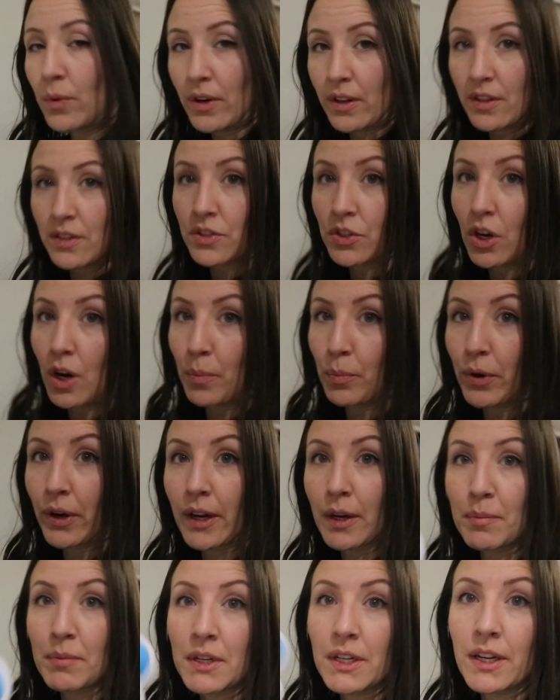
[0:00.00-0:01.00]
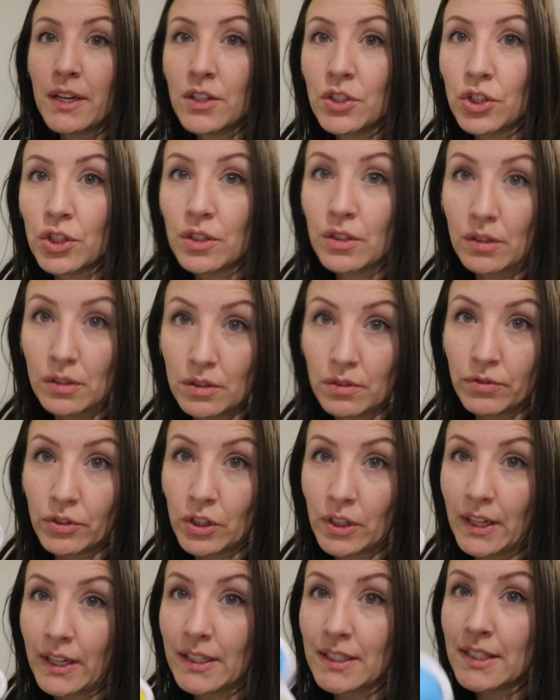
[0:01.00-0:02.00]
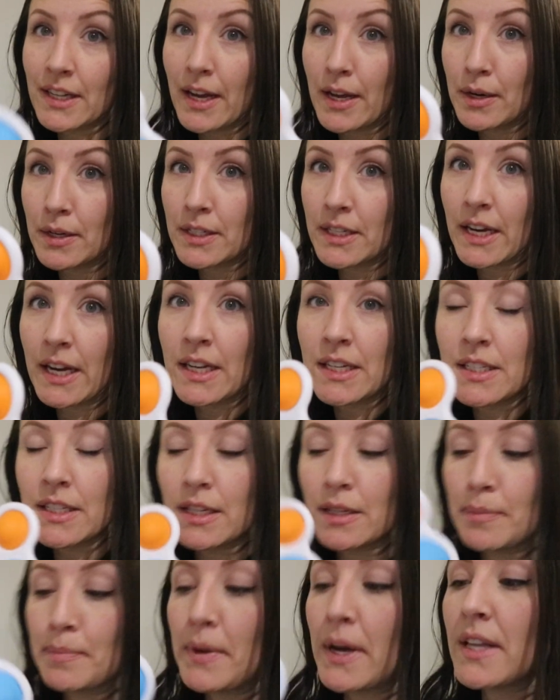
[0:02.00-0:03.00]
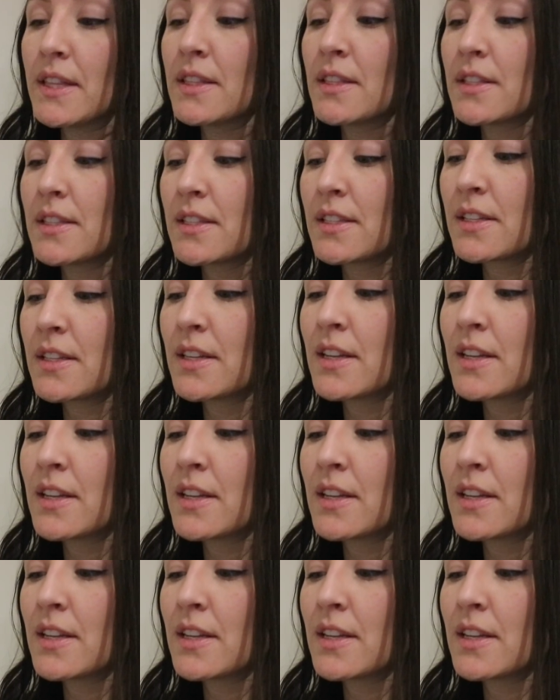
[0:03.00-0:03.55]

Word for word: one of the top recommendations for like 10 to 18 months